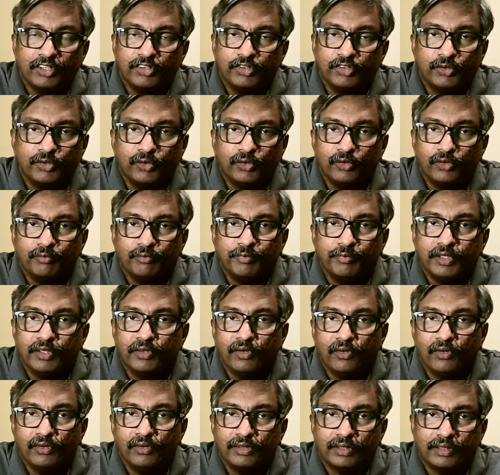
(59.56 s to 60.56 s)
to look
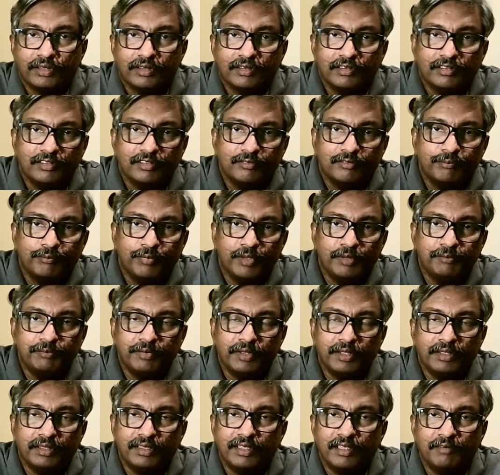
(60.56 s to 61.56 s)
beyond
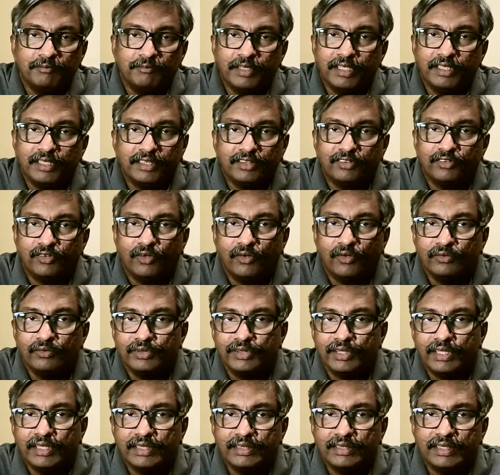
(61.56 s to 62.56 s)
people coming and
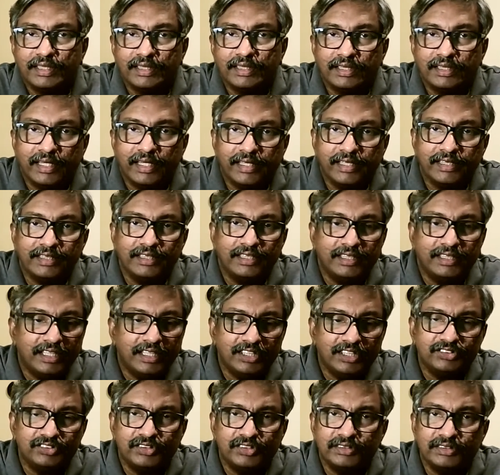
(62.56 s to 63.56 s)
conquering their land,
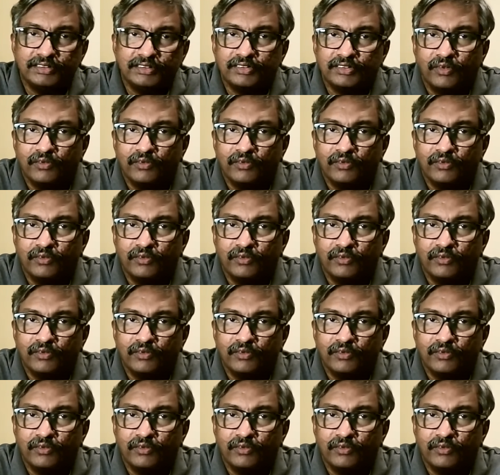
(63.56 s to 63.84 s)
nations